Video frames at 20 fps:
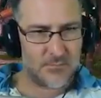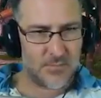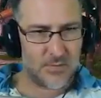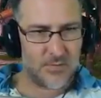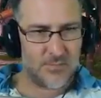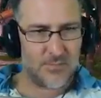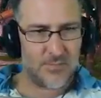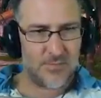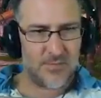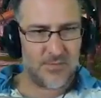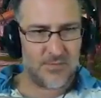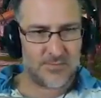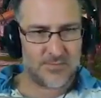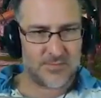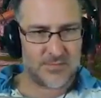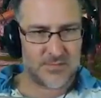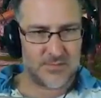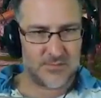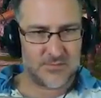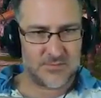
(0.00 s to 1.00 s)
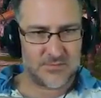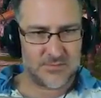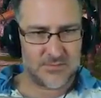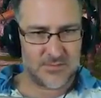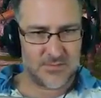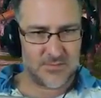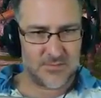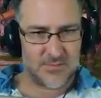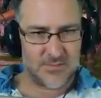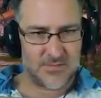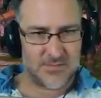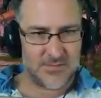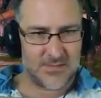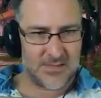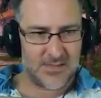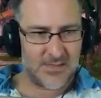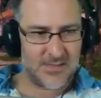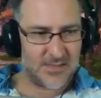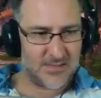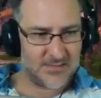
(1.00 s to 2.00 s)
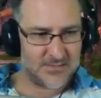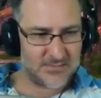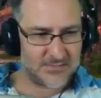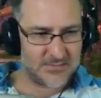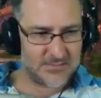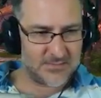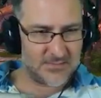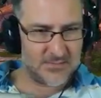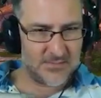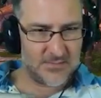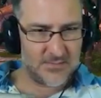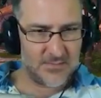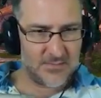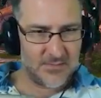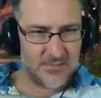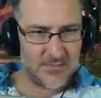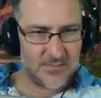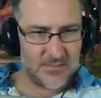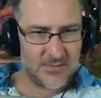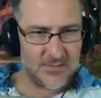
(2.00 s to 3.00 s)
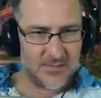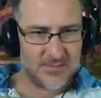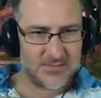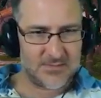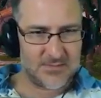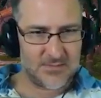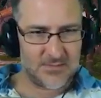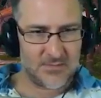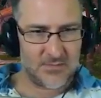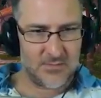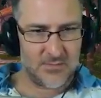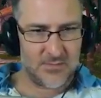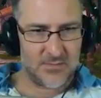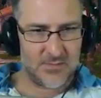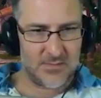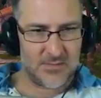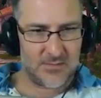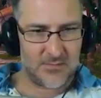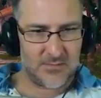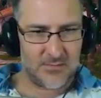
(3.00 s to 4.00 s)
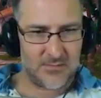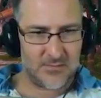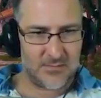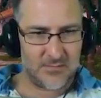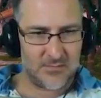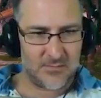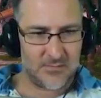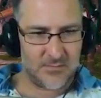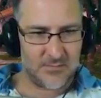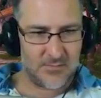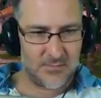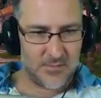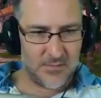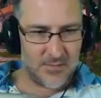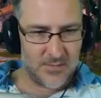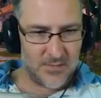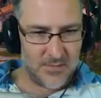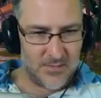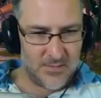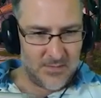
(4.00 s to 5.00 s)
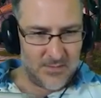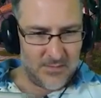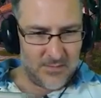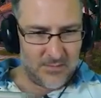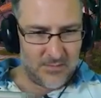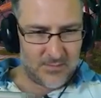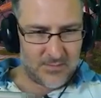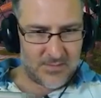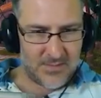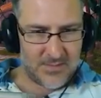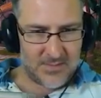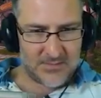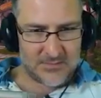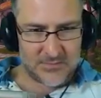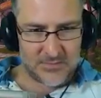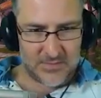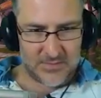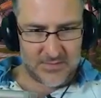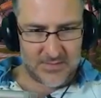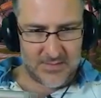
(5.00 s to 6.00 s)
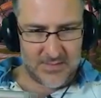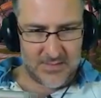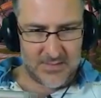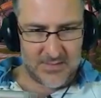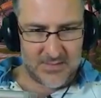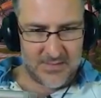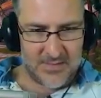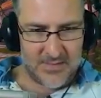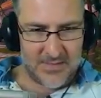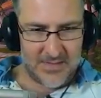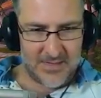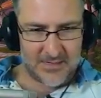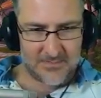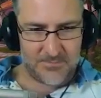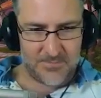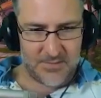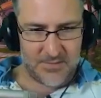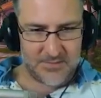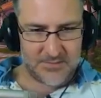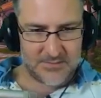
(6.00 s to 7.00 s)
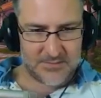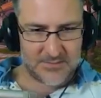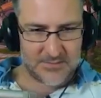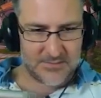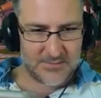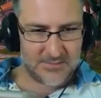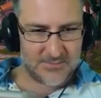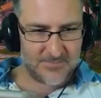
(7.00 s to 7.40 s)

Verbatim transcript: Oh boy, that was close. I went to lay hands and it's on cooldown. Okay, so I got a neck piece.